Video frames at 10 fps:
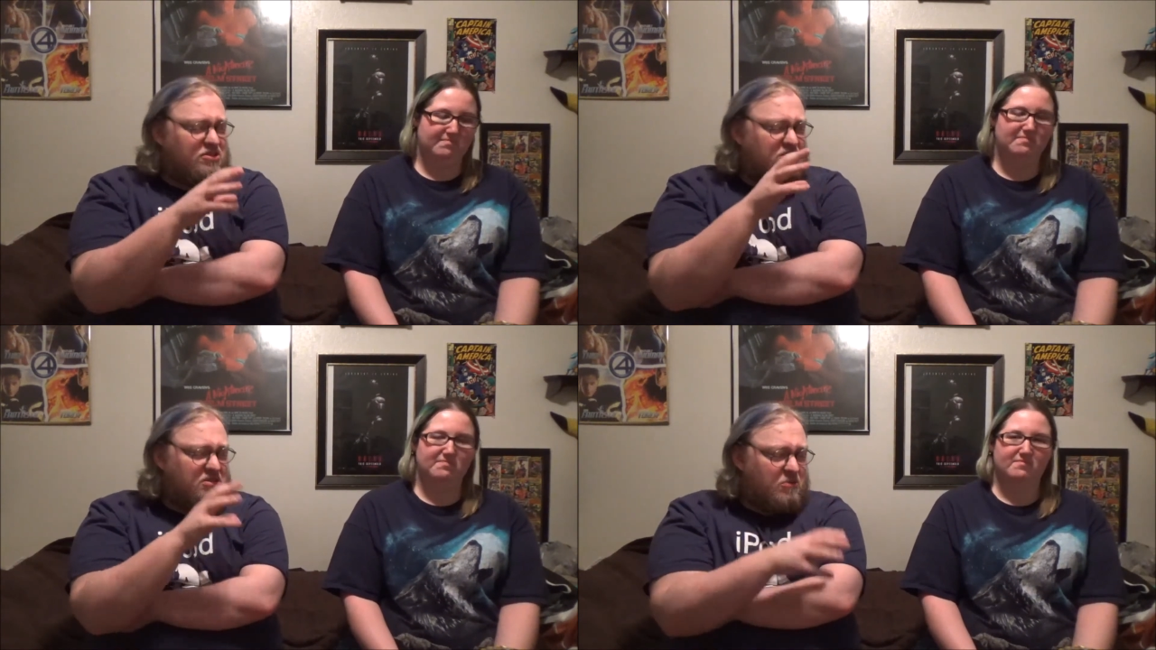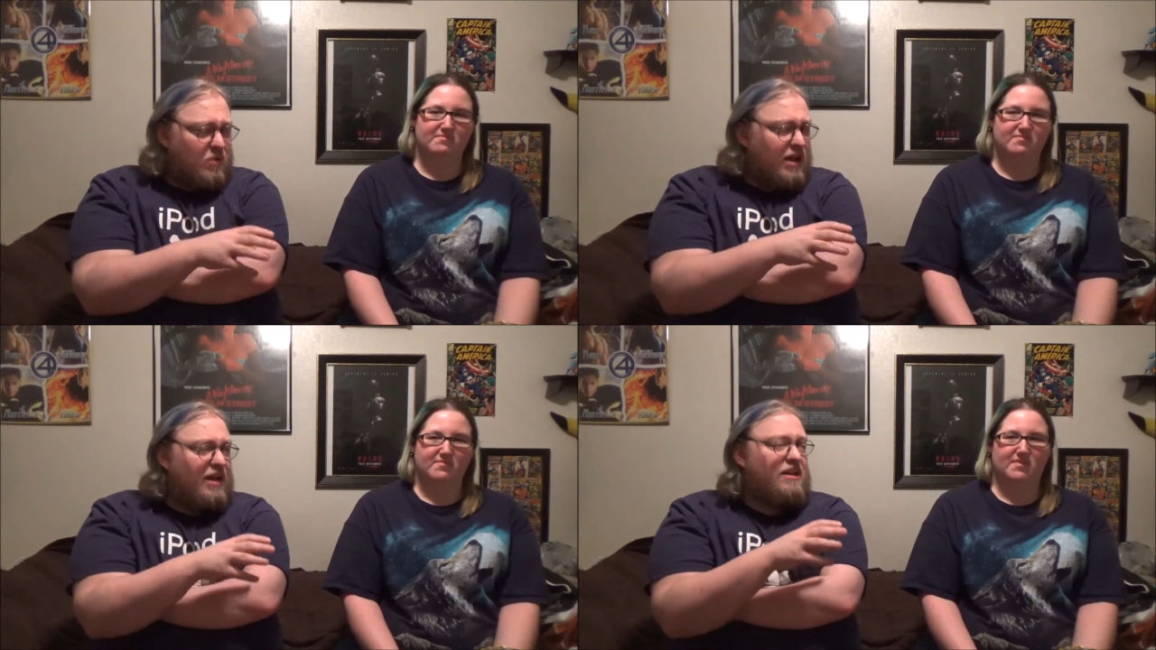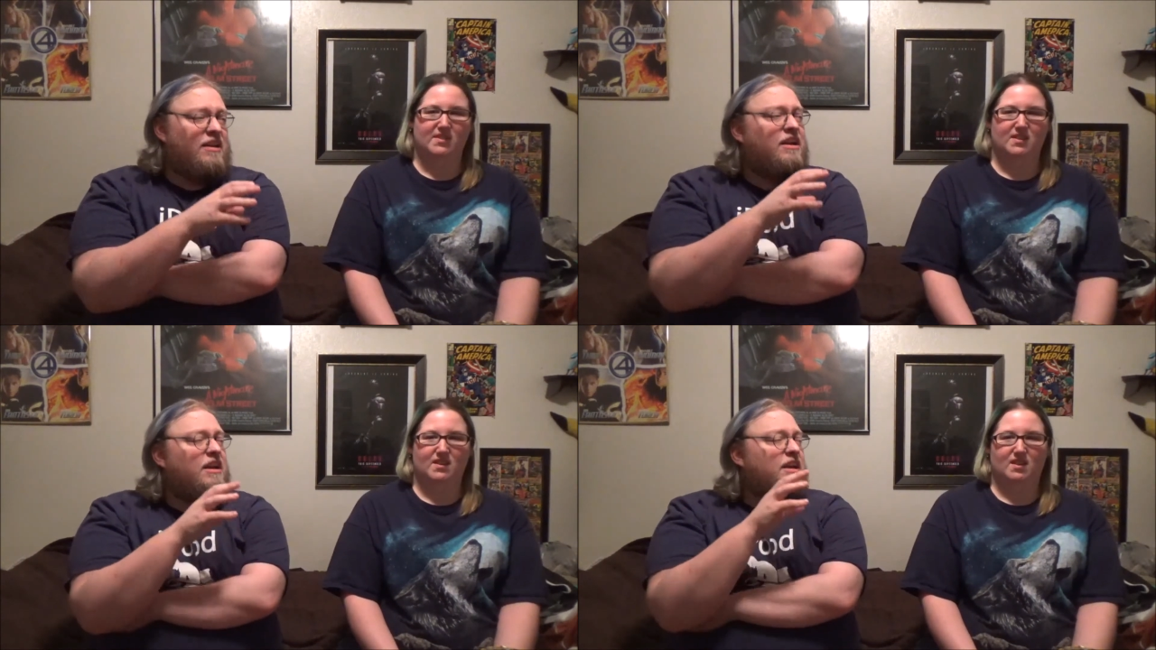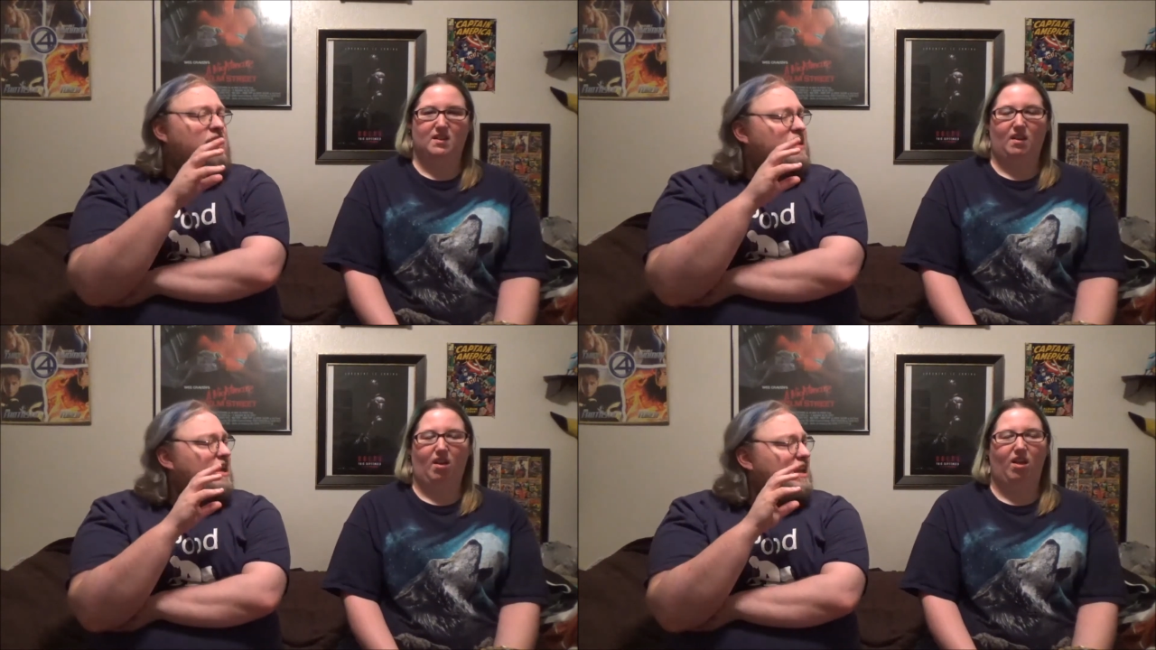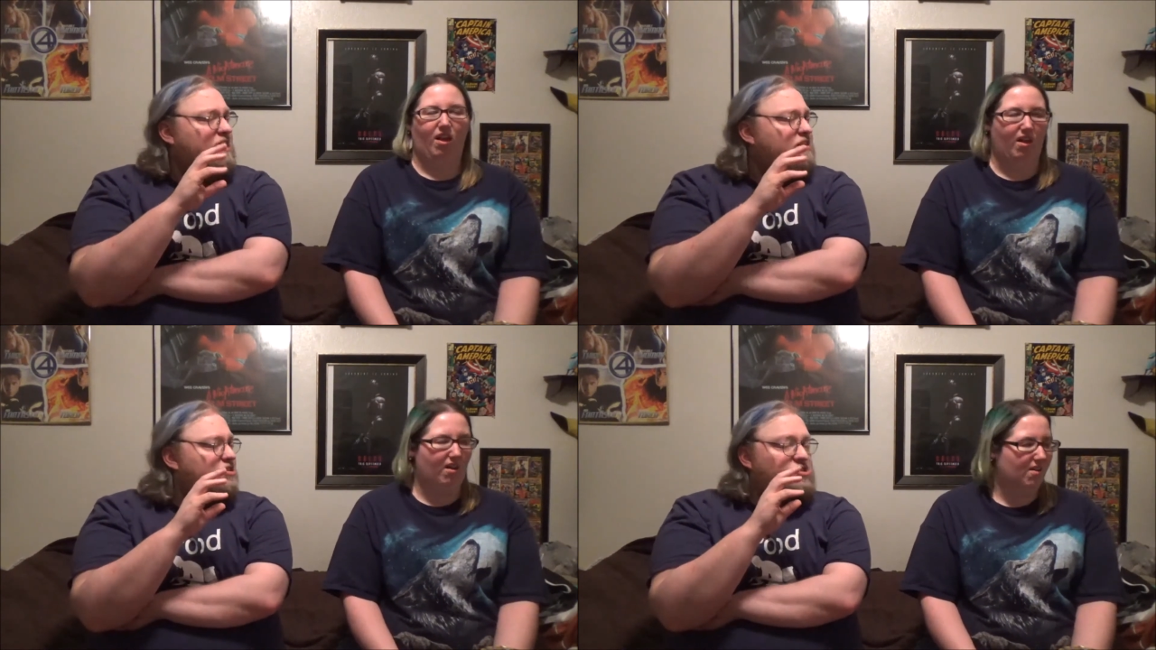Speaker 1: The squid,
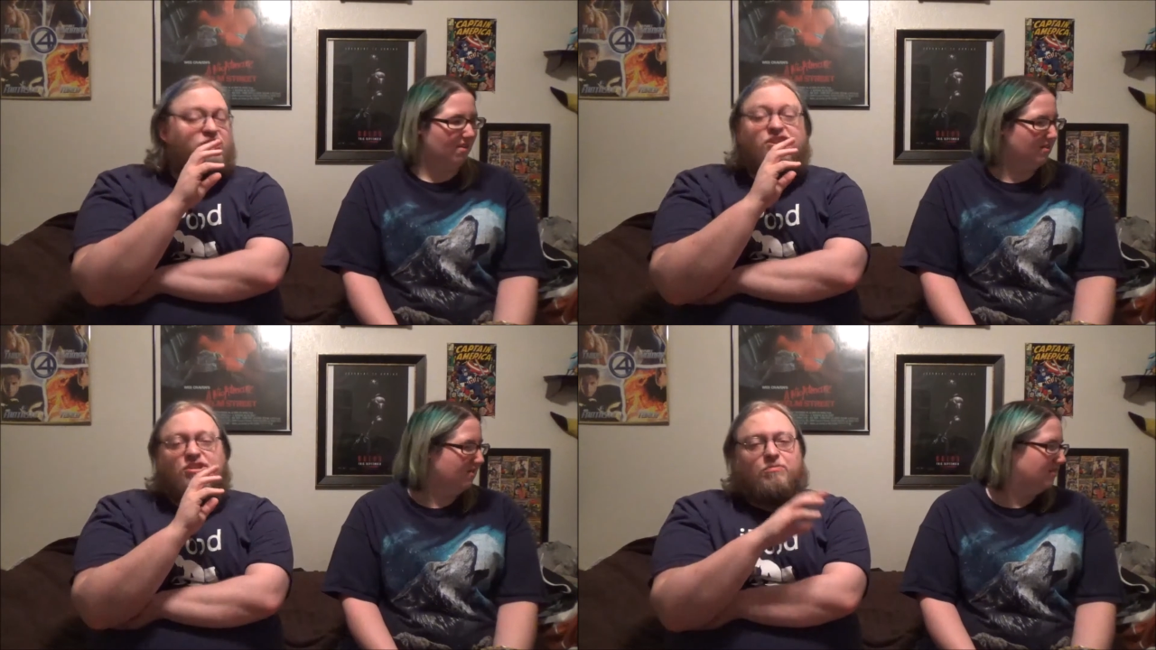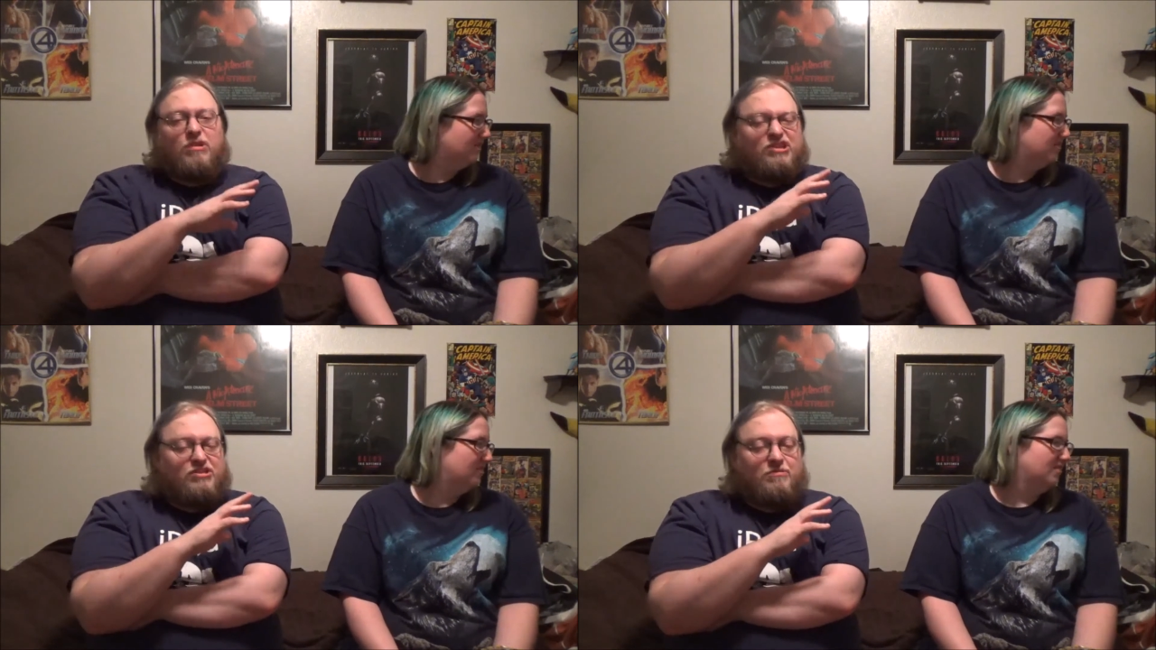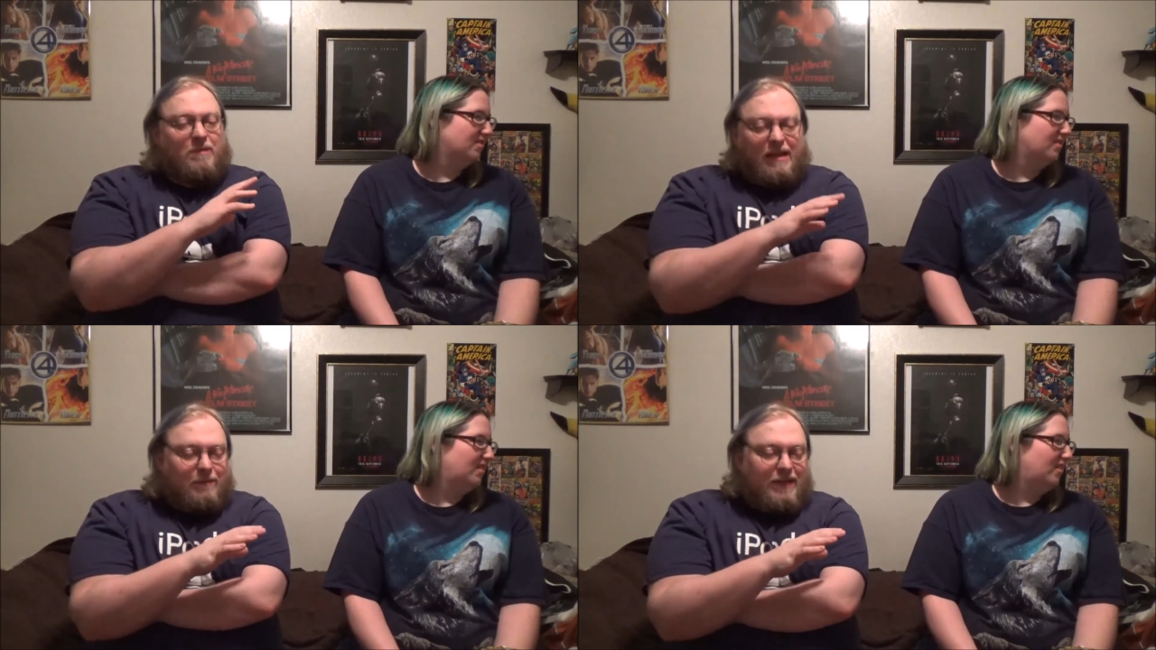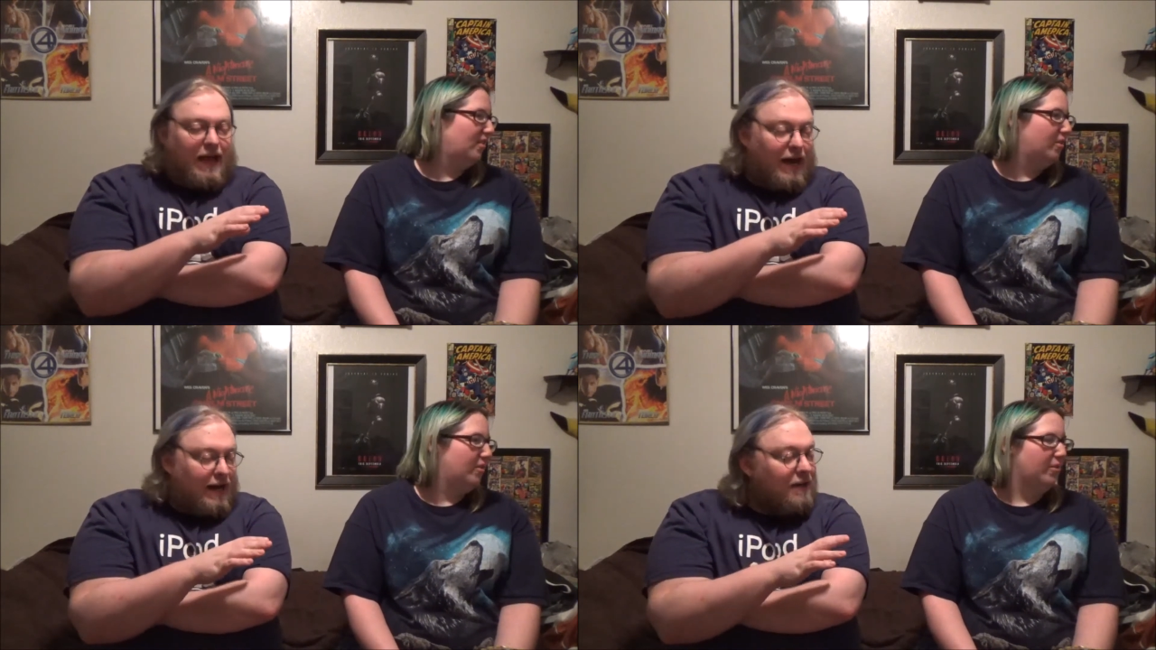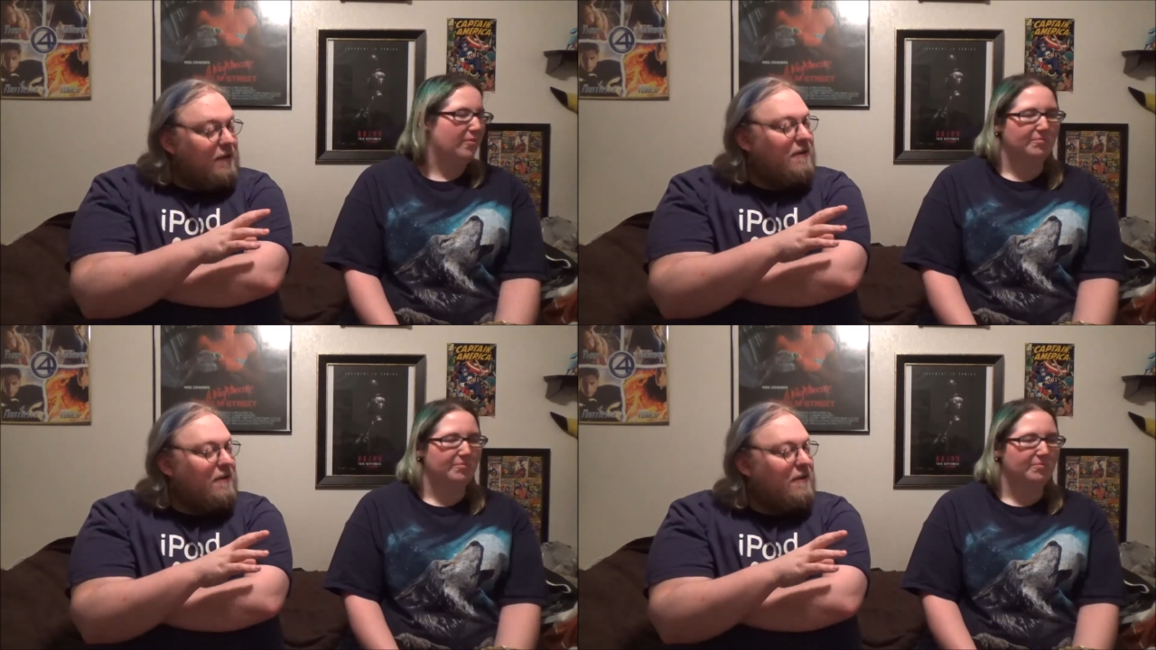it just wants to make me die.